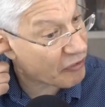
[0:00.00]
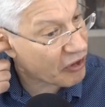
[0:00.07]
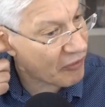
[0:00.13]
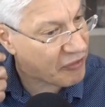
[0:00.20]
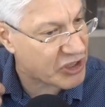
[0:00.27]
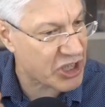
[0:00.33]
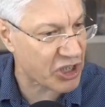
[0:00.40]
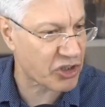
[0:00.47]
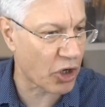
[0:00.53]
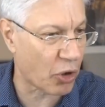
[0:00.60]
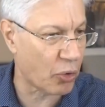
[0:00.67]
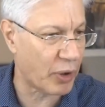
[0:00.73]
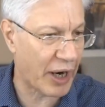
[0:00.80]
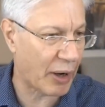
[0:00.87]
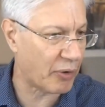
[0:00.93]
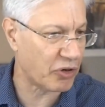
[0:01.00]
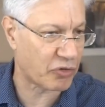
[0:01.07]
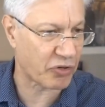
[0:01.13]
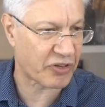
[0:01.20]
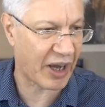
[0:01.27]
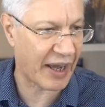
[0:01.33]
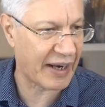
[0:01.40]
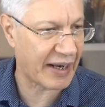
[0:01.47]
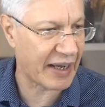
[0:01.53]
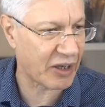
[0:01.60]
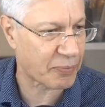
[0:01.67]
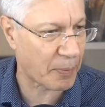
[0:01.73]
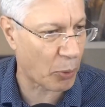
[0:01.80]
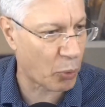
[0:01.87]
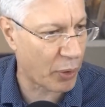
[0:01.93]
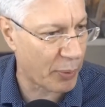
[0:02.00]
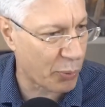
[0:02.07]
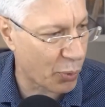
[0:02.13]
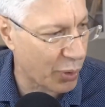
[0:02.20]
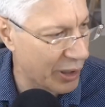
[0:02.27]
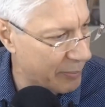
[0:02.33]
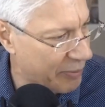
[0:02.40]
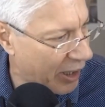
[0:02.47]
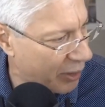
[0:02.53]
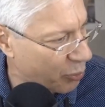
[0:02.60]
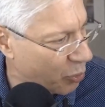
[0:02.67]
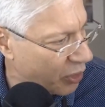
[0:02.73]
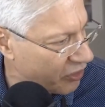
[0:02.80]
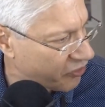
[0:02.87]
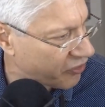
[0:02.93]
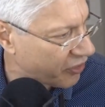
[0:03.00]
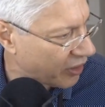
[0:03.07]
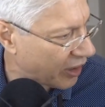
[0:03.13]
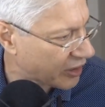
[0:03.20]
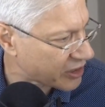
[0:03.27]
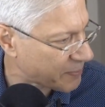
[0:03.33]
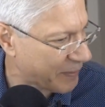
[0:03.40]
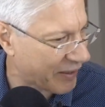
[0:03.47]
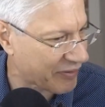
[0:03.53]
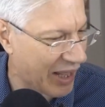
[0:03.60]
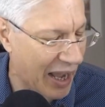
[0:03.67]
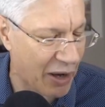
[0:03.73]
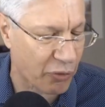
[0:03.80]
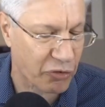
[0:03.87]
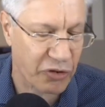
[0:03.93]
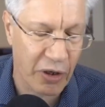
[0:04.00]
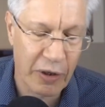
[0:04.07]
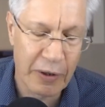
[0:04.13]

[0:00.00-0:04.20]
San Francisco, and now he's retired, I guess. But when Willie Brown was uh, Speaker of the House,